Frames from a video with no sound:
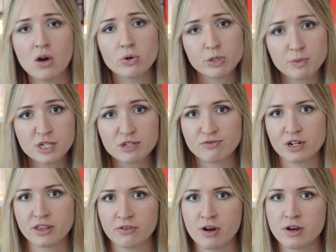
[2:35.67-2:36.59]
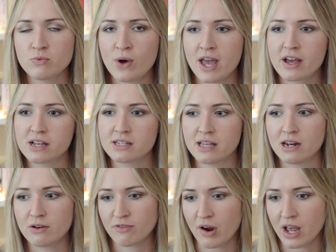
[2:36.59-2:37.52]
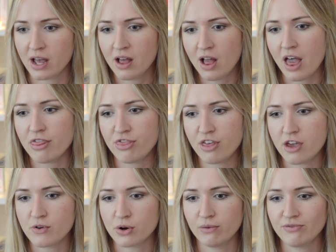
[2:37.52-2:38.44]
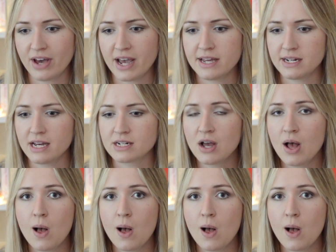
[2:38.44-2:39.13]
which are beautiful in their own way because they look very ethereal and faded.